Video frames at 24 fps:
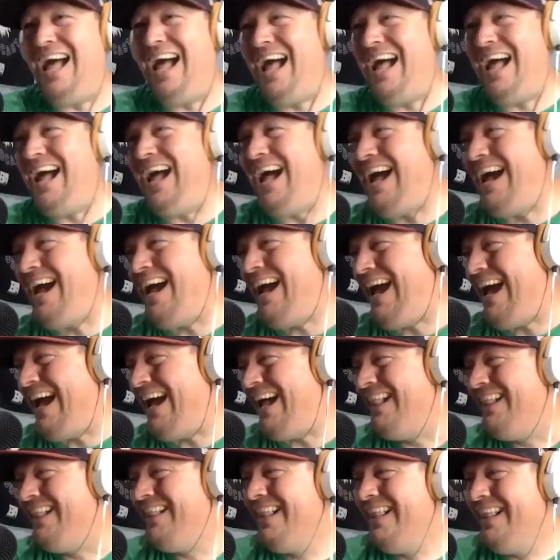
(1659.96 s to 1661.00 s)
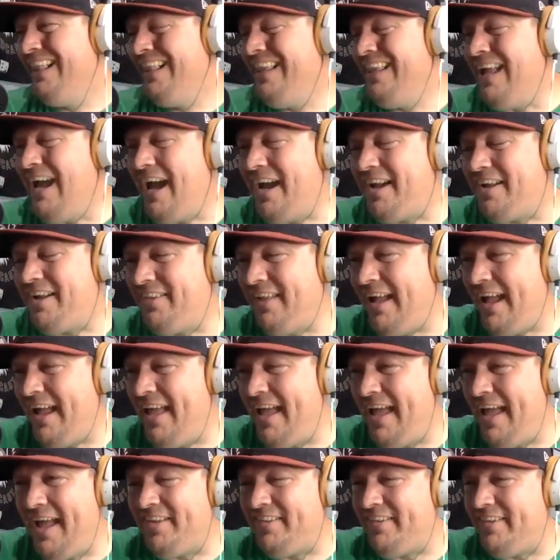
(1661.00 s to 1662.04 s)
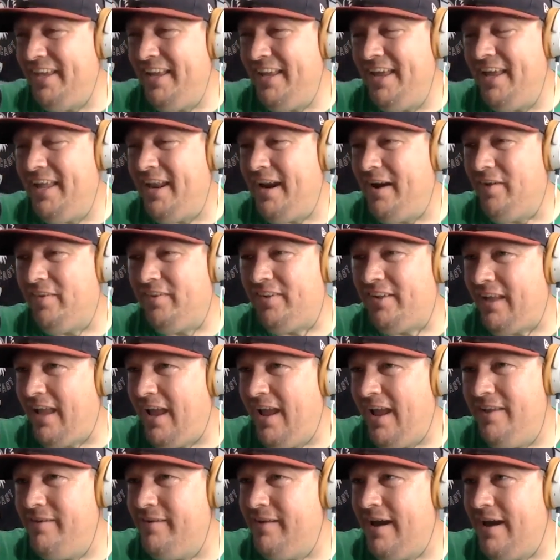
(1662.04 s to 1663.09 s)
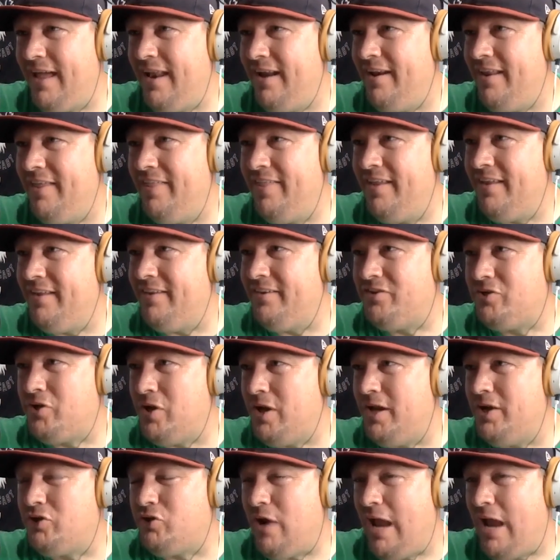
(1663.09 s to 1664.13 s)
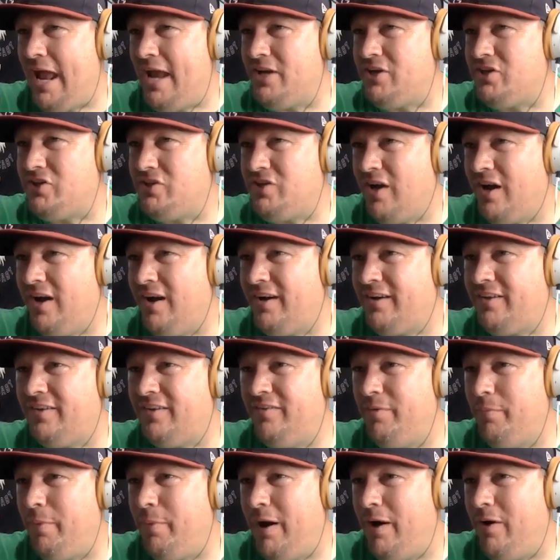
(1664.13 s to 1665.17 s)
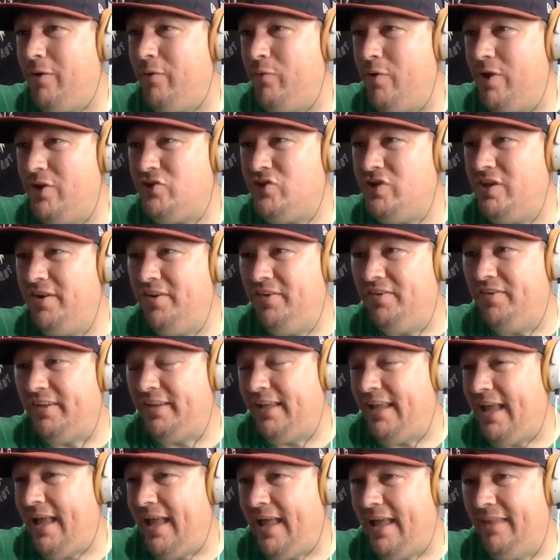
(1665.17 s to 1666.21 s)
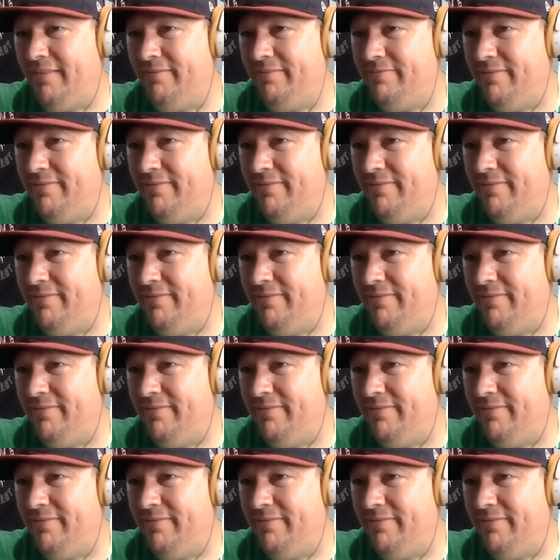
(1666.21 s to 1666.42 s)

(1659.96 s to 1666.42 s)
plan. So. yeah, because I asked Ian, I was like, "Hey, you got anything? Any trash talked about Richie?" And he's like, "Yeah, I,